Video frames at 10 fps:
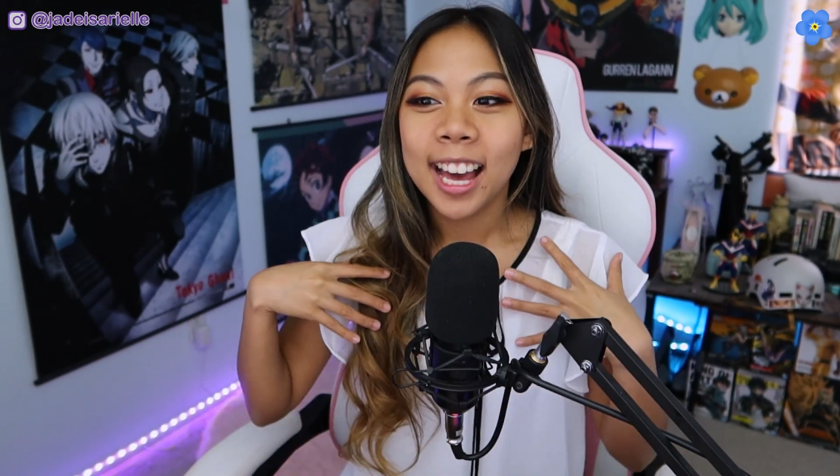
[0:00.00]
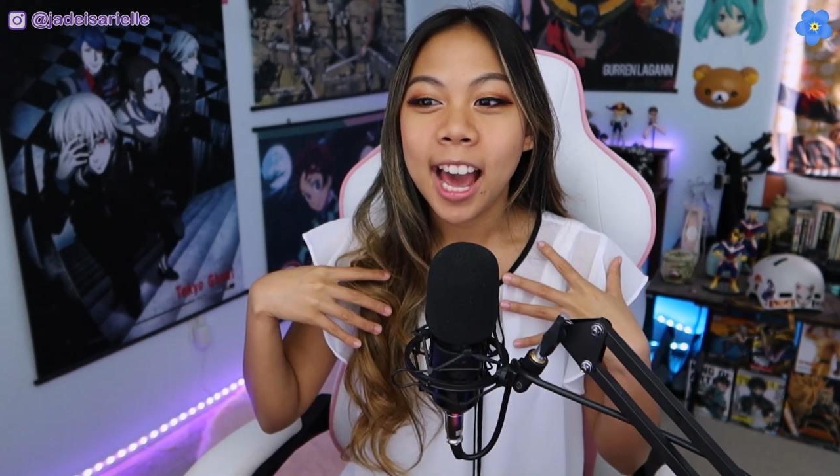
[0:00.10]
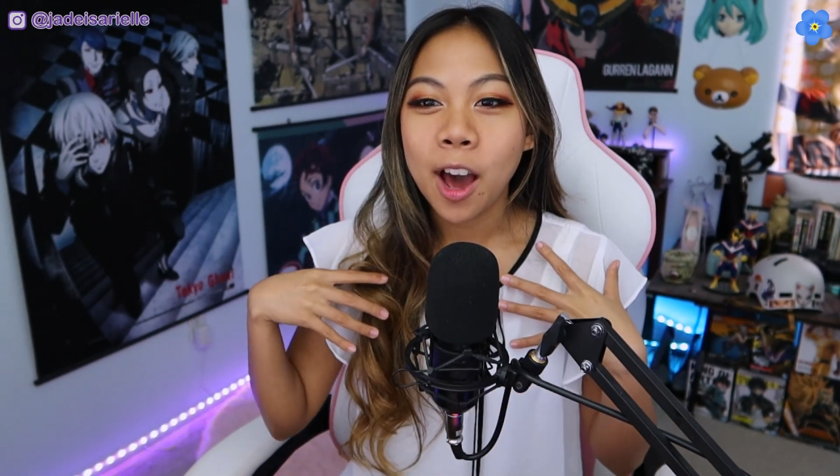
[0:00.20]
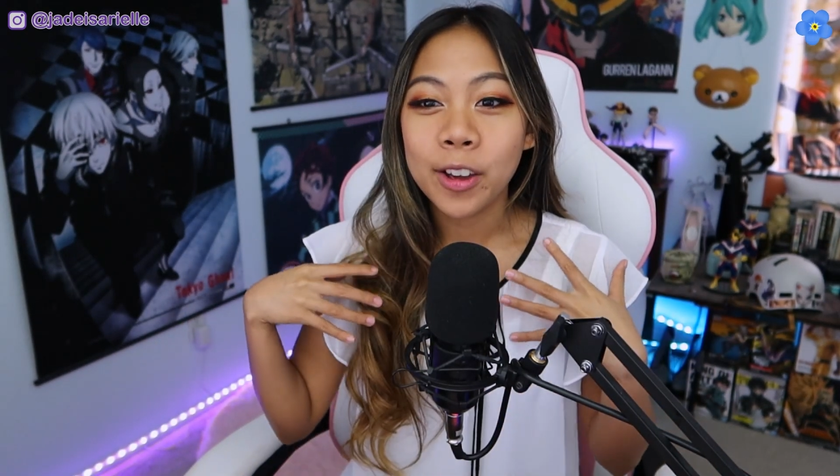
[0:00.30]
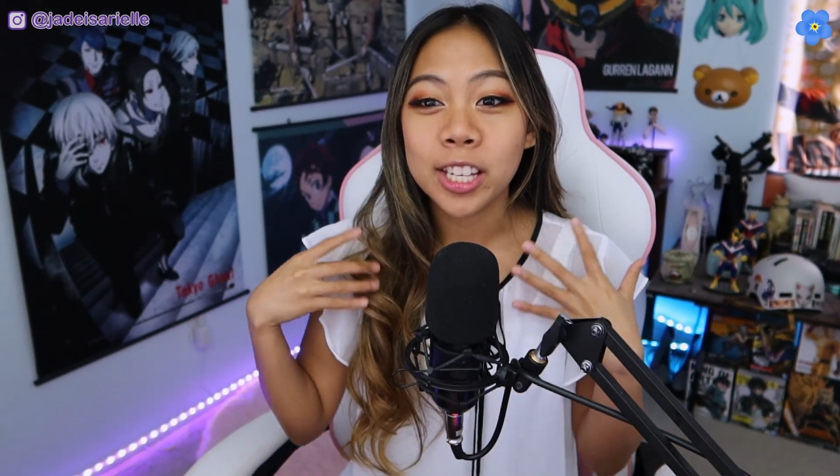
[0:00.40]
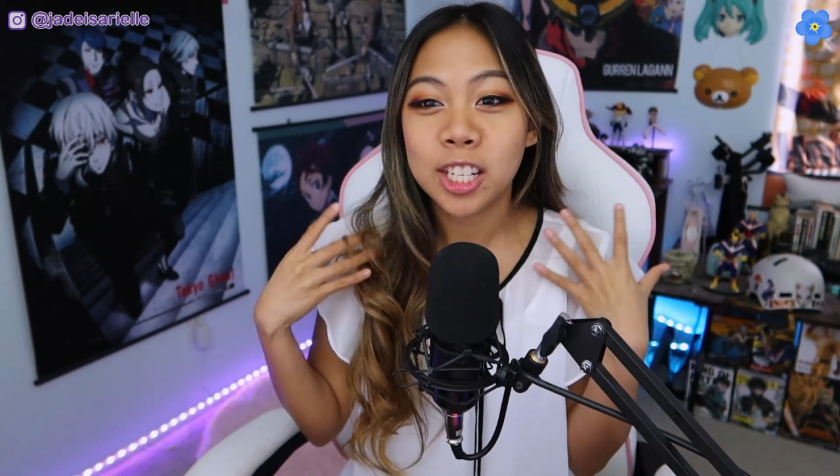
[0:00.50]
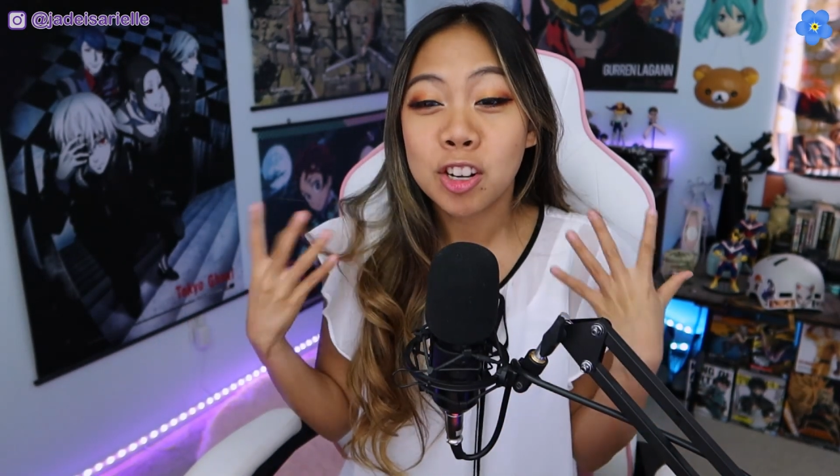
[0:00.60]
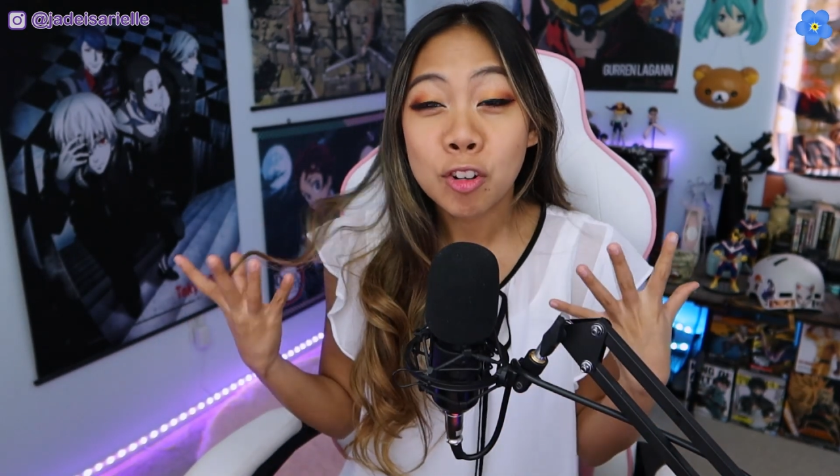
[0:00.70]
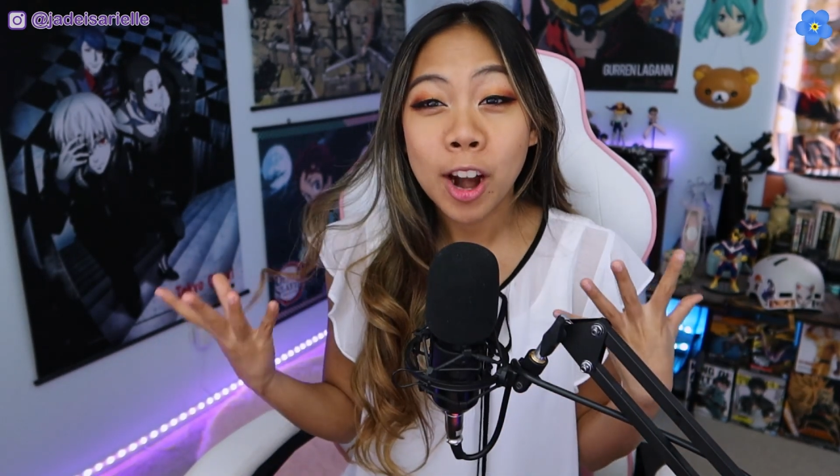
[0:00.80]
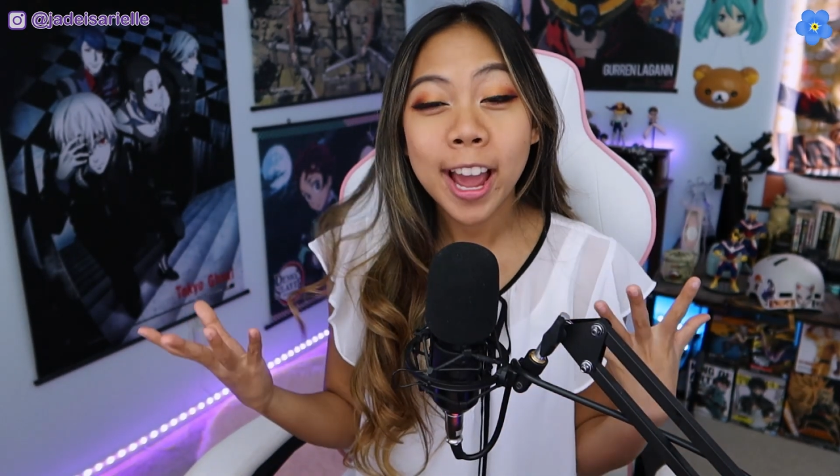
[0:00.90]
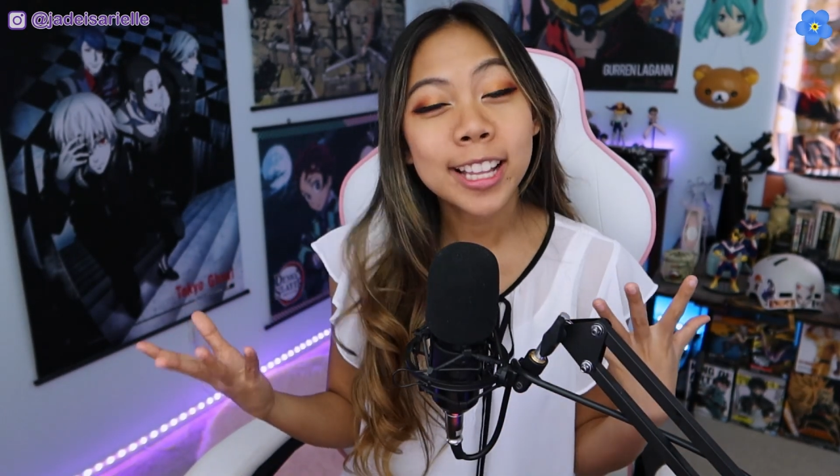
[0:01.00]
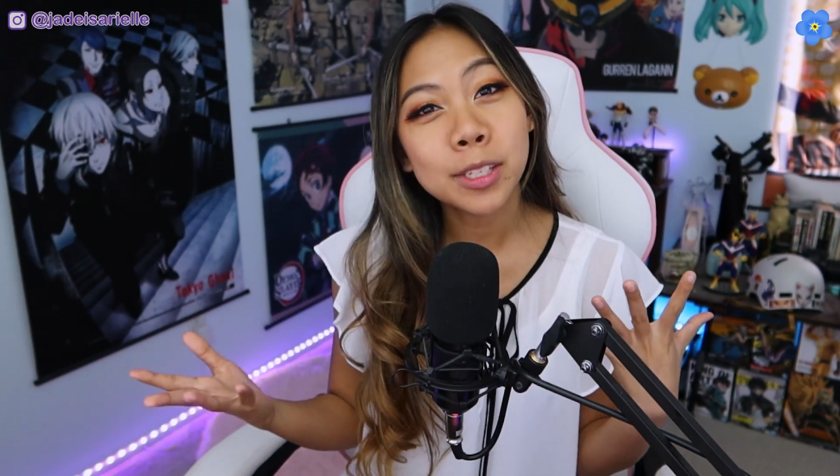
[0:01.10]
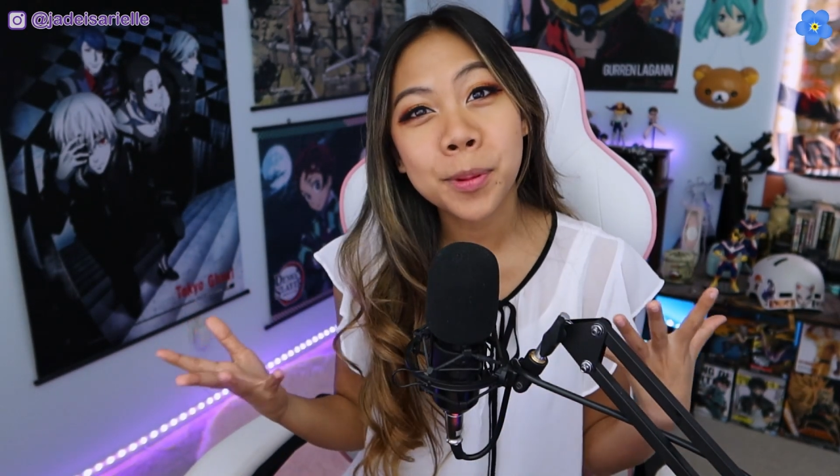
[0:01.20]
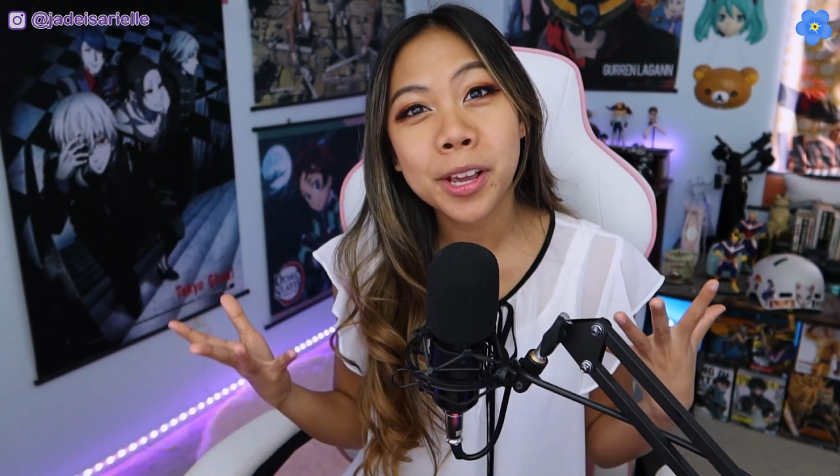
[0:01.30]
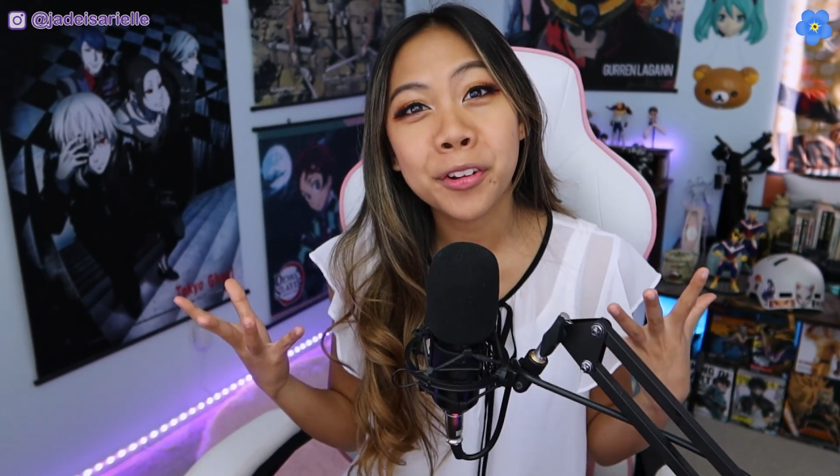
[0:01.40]
how he's trying
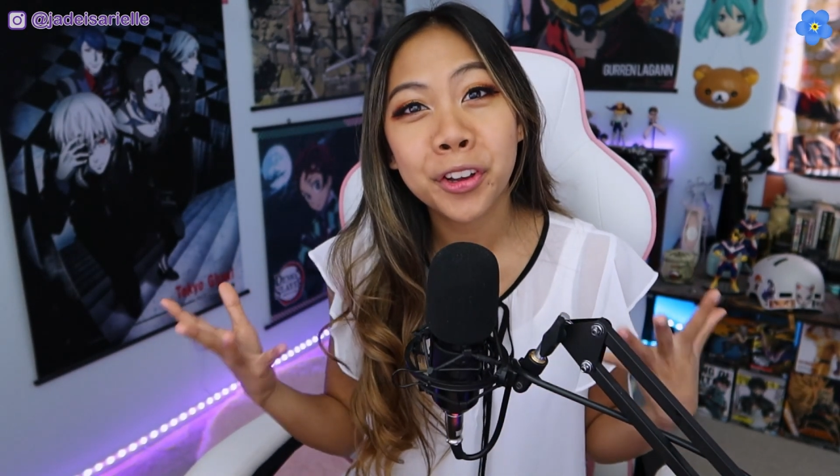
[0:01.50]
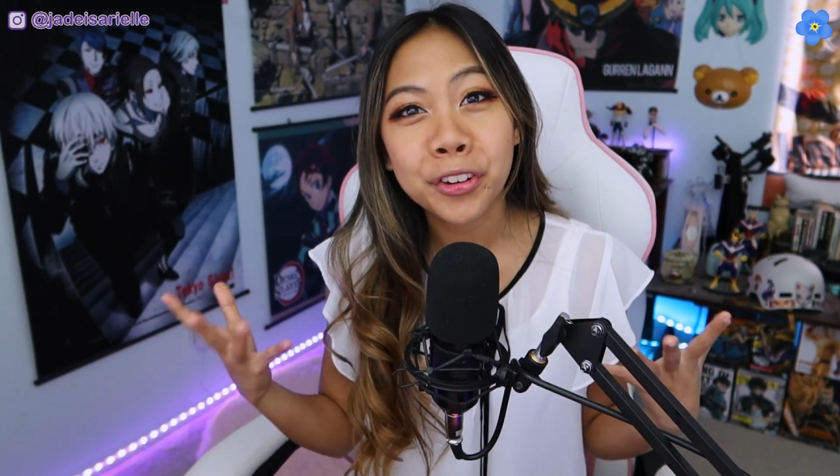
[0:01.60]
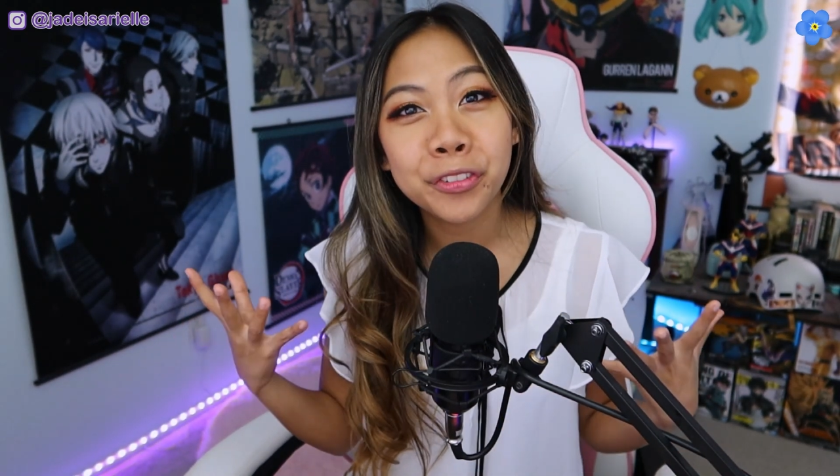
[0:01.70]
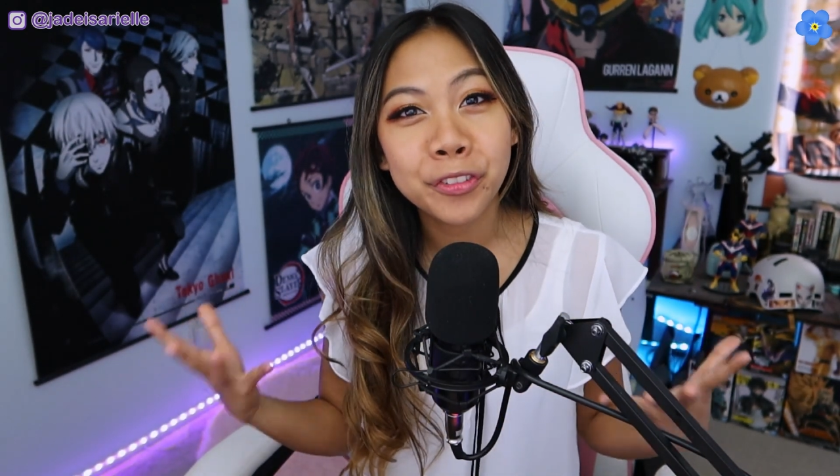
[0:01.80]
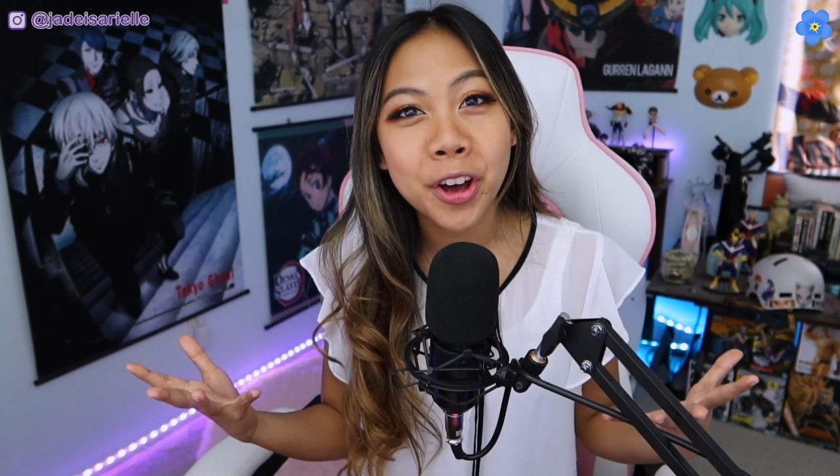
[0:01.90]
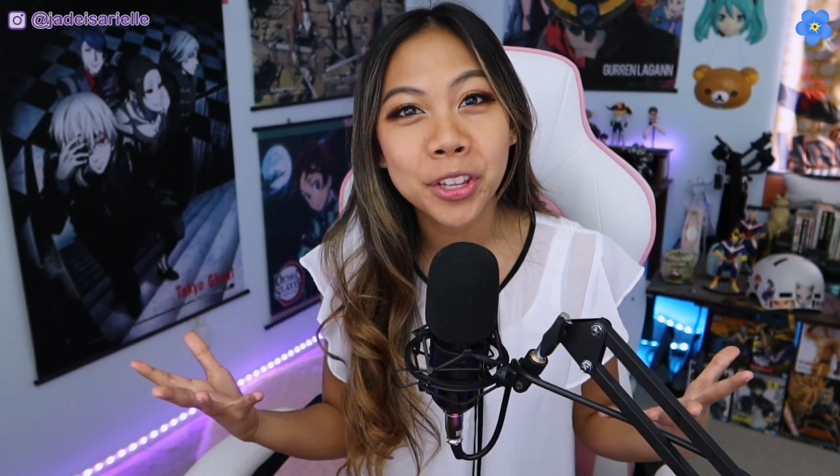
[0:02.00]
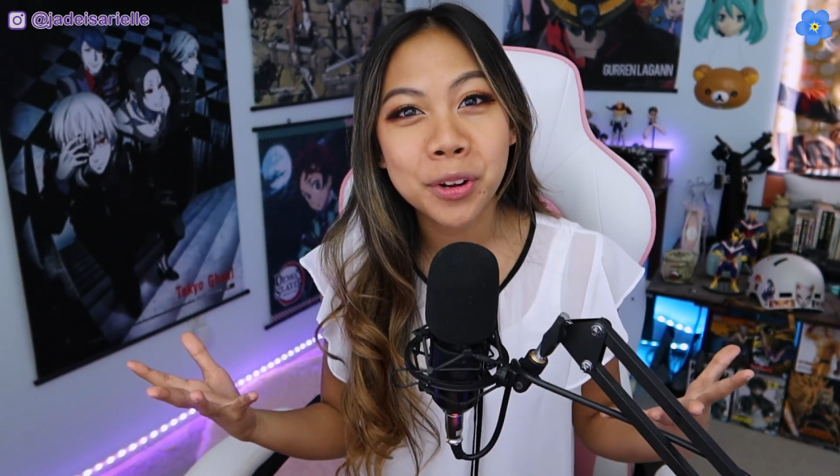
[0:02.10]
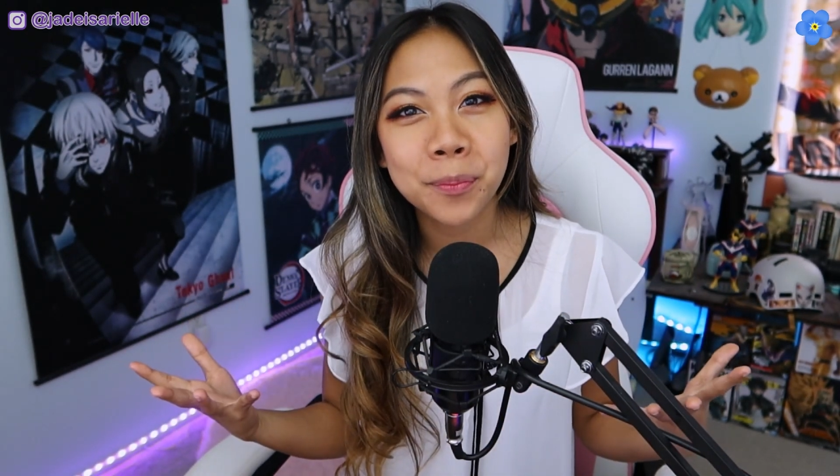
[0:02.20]
to be a good father,